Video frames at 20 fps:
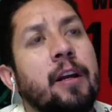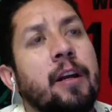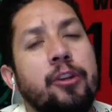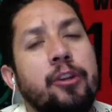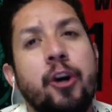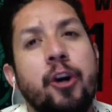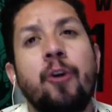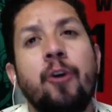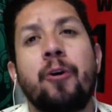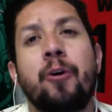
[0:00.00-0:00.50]

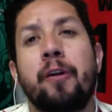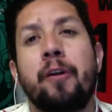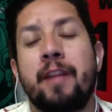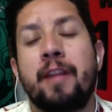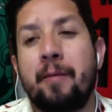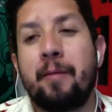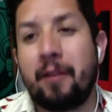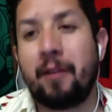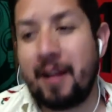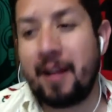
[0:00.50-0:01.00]
"Don't go to the
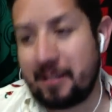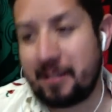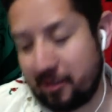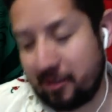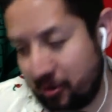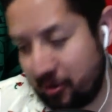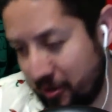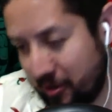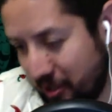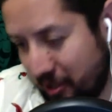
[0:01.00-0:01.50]
MLS,
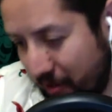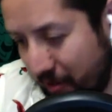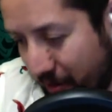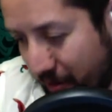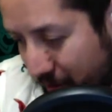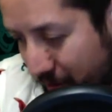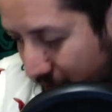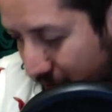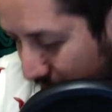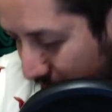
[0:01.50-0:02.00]
go to
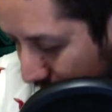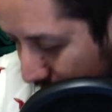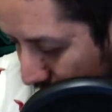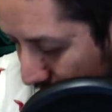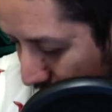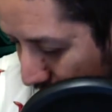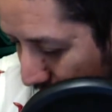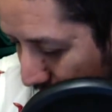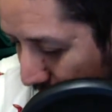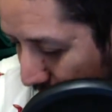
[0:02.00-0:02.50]
Chivas."
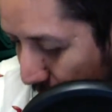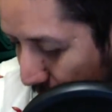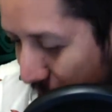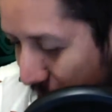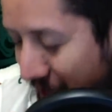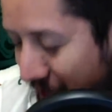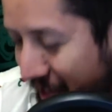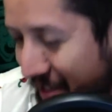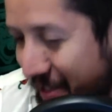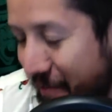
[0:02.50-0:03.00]

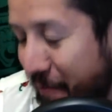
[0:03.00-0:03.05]
Because if